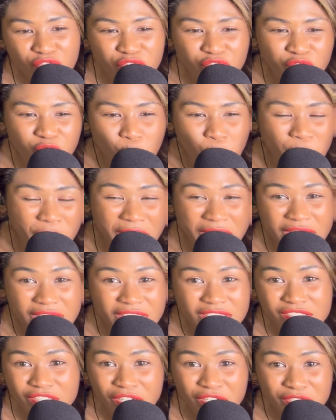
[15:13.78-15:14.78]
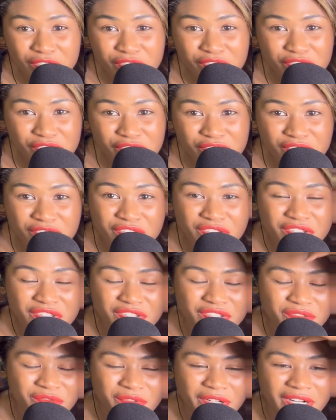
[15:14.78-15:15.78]
$40,
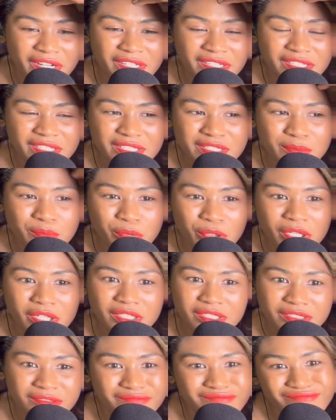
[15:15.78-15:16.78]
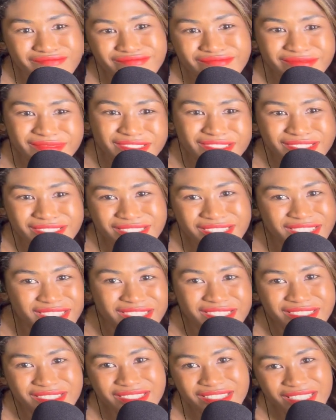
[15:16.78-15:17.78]
right? But
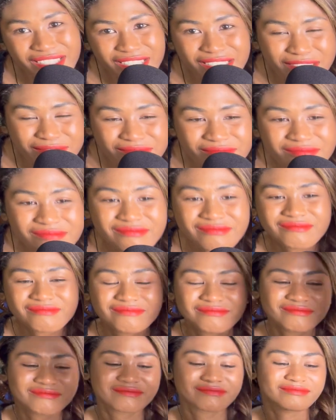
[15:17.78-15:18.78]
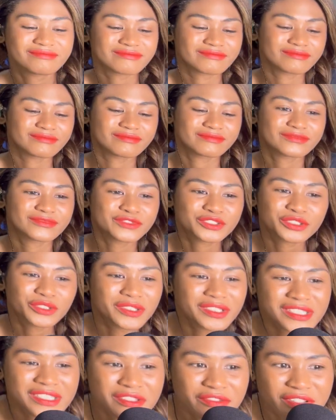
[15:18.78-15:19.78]
it's the same.
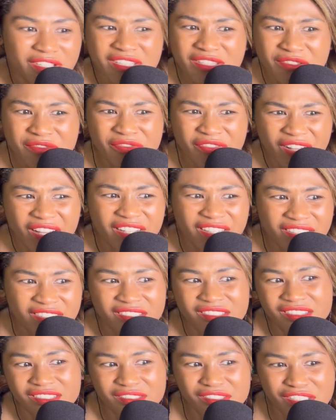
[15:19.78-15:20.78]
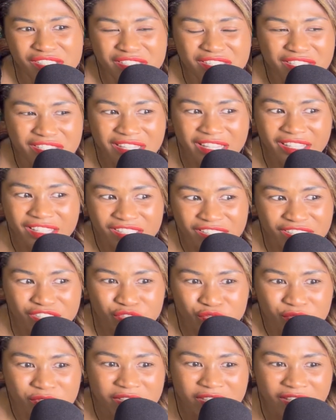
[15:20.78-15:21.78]
So it's fine. This is like
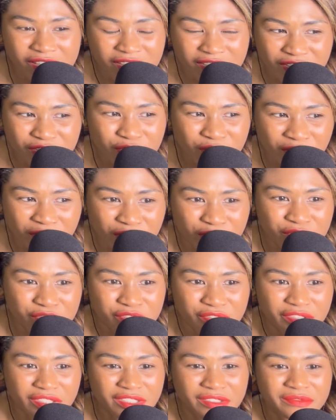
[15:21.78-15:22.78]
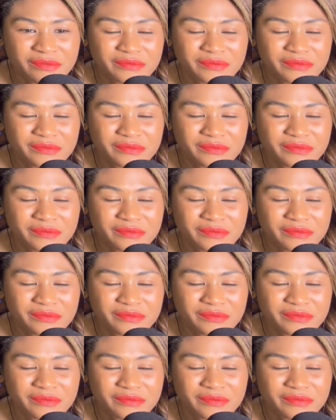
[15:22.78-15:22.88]
literally another country.